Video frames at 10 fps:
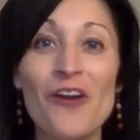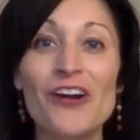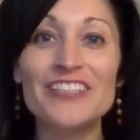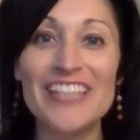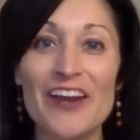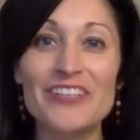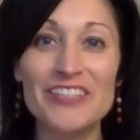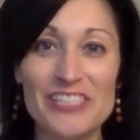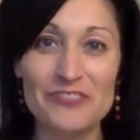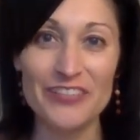all down in
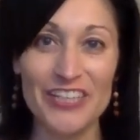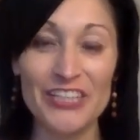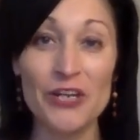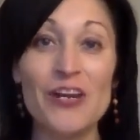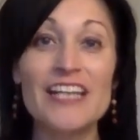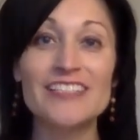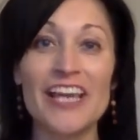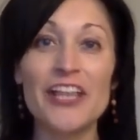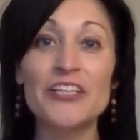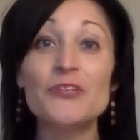this video,
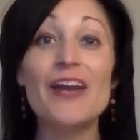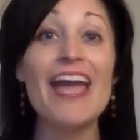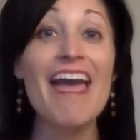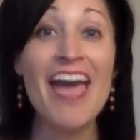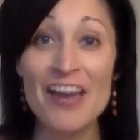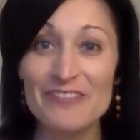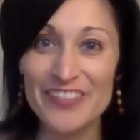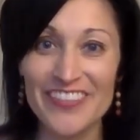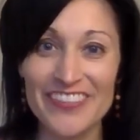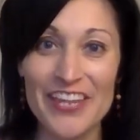telling you
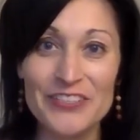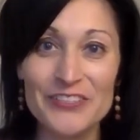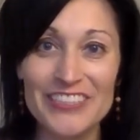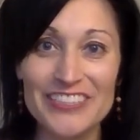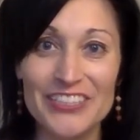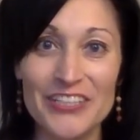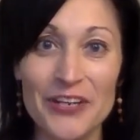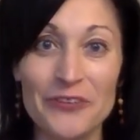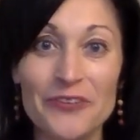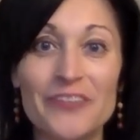everything that you need to
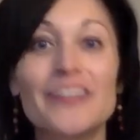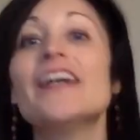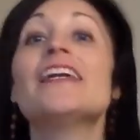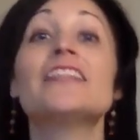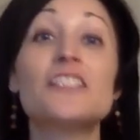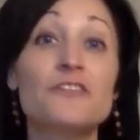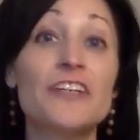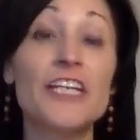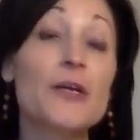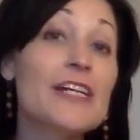know. This
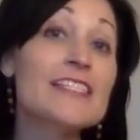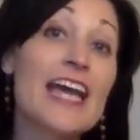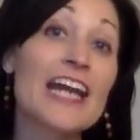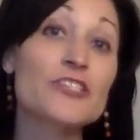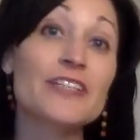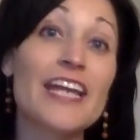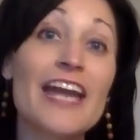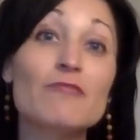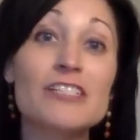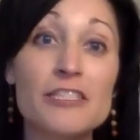video is actually
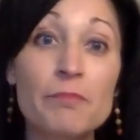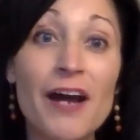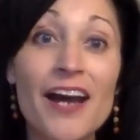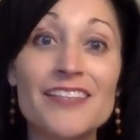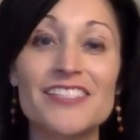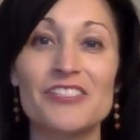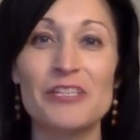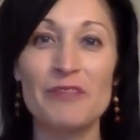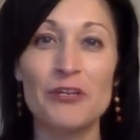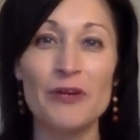a response to
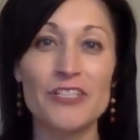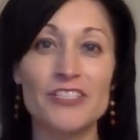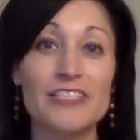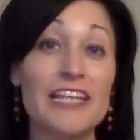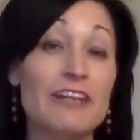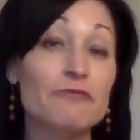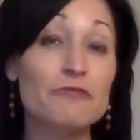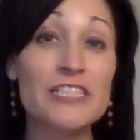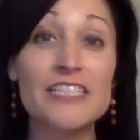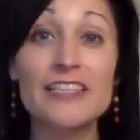some of the questions that I've
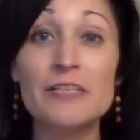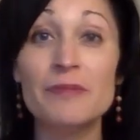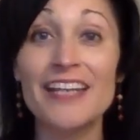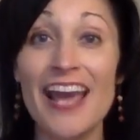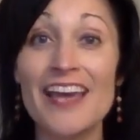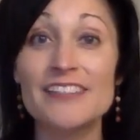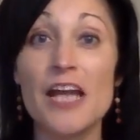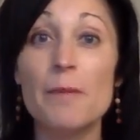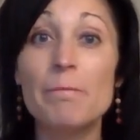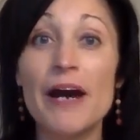recently been asked
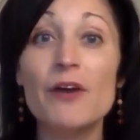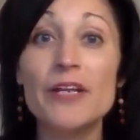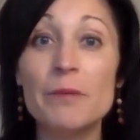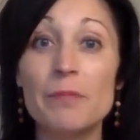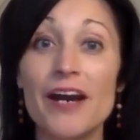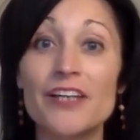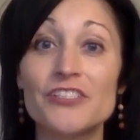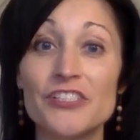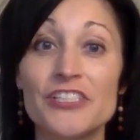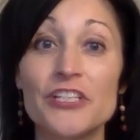about
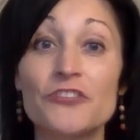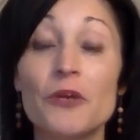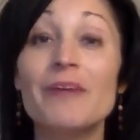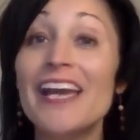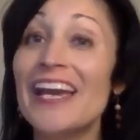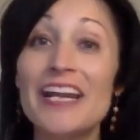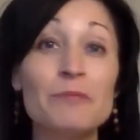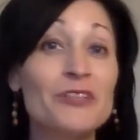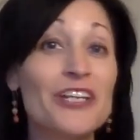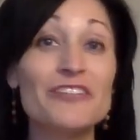imposter syndrome, and
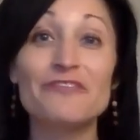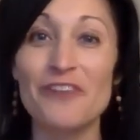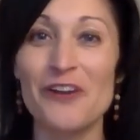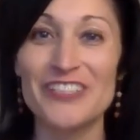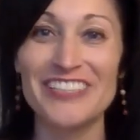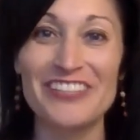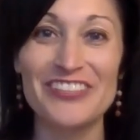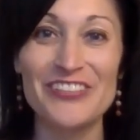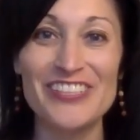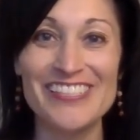I'm looking forward to
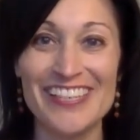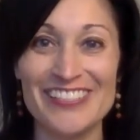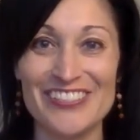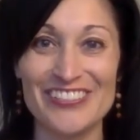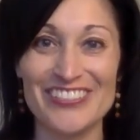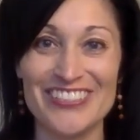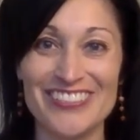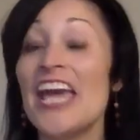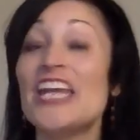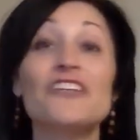giving you these answers.
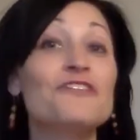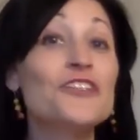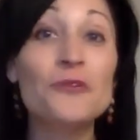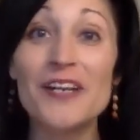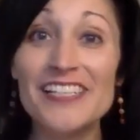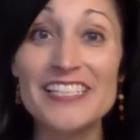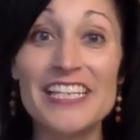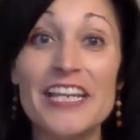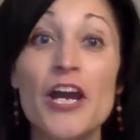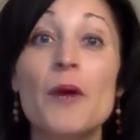And if you want to
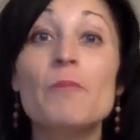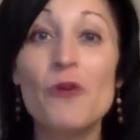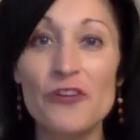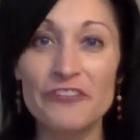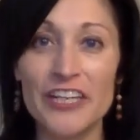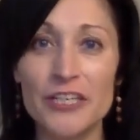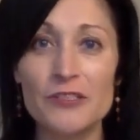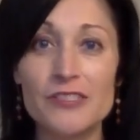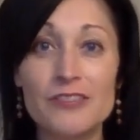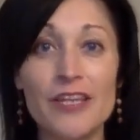see more
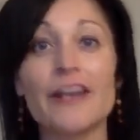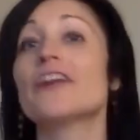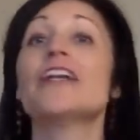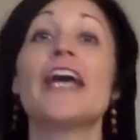videos that are going to